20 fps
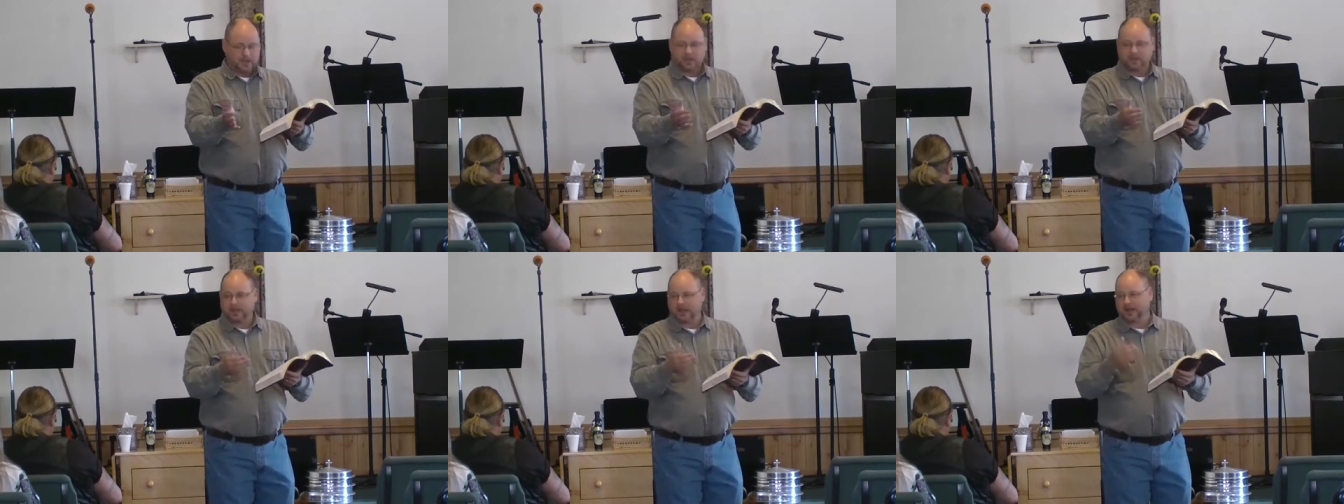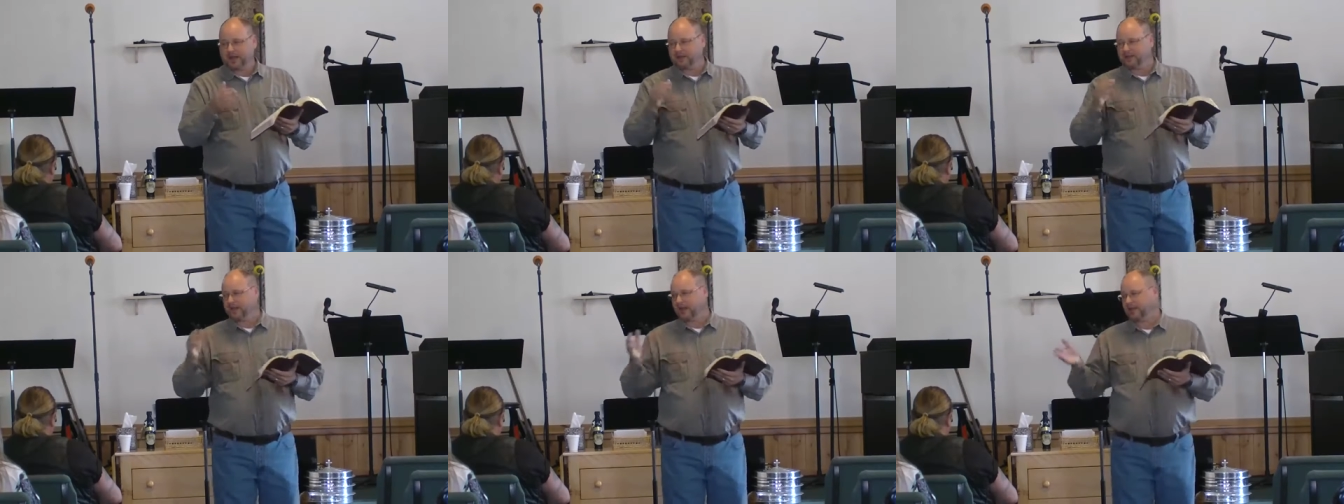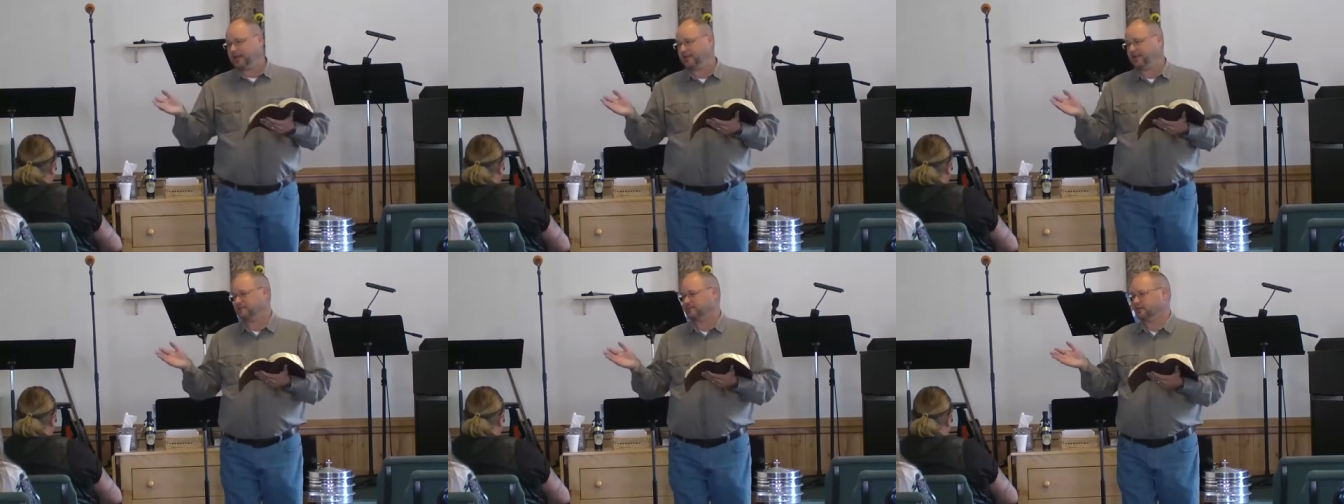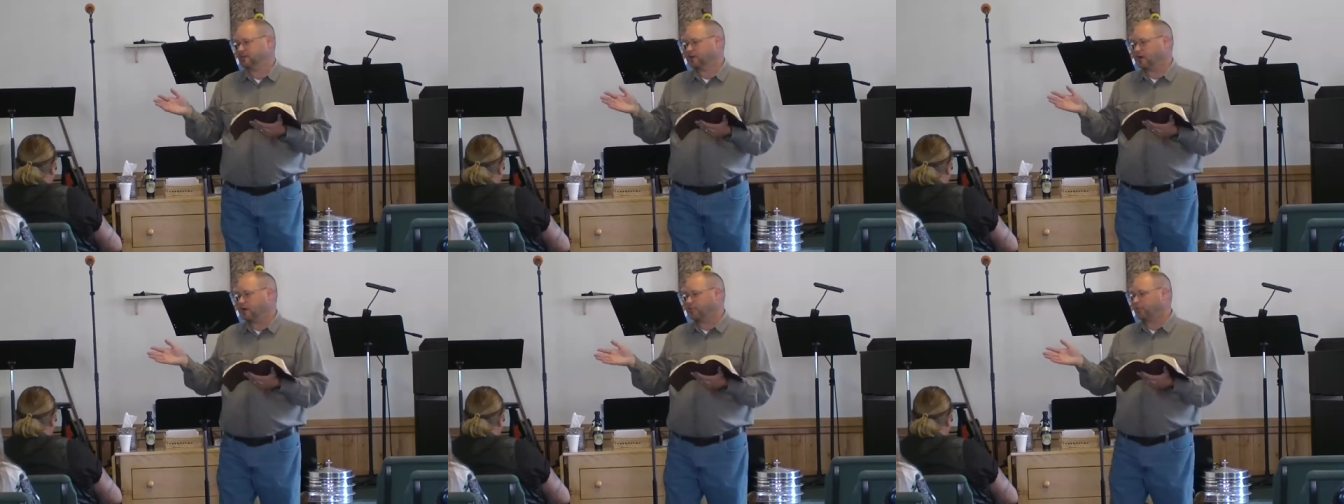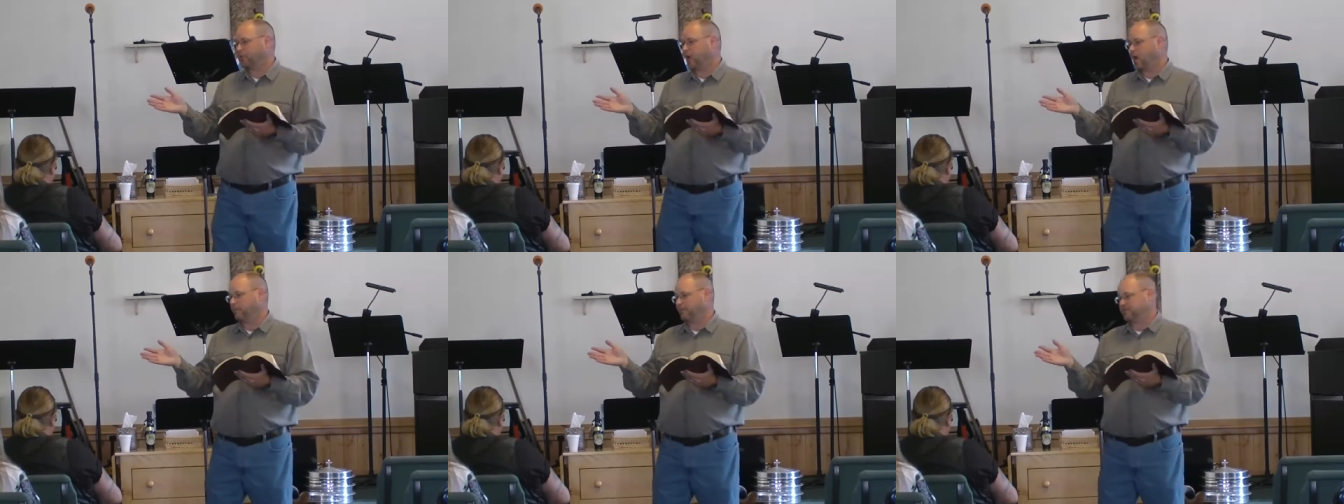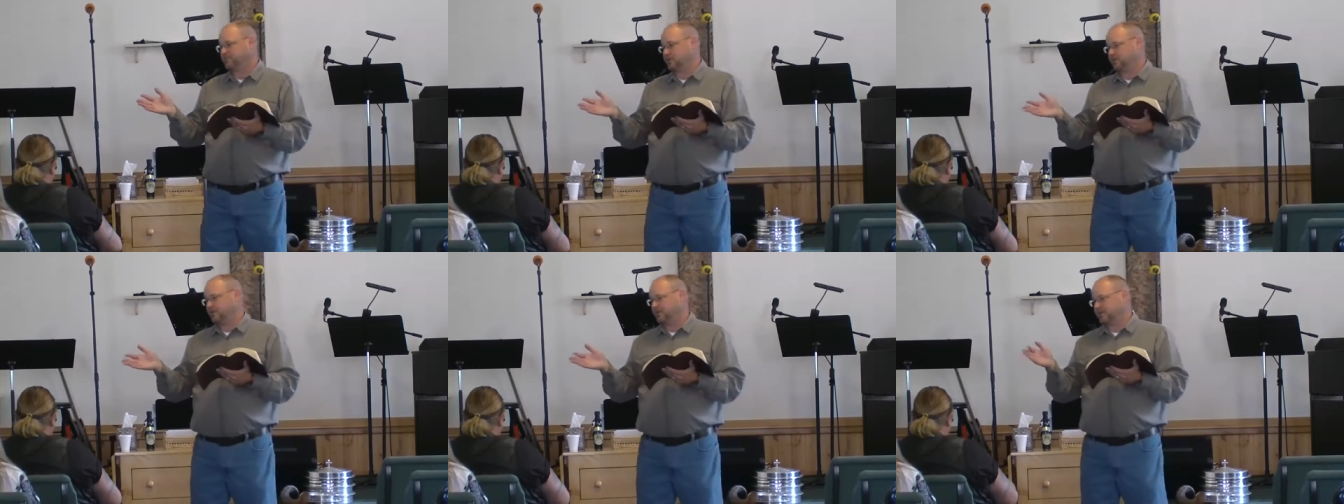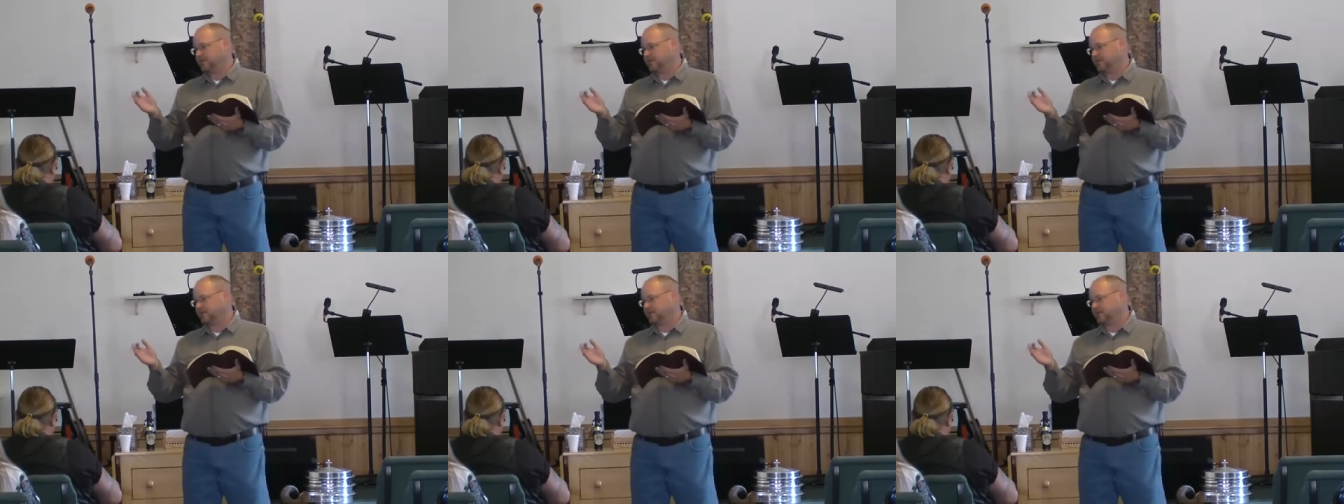And then, then He gives a, a promise here.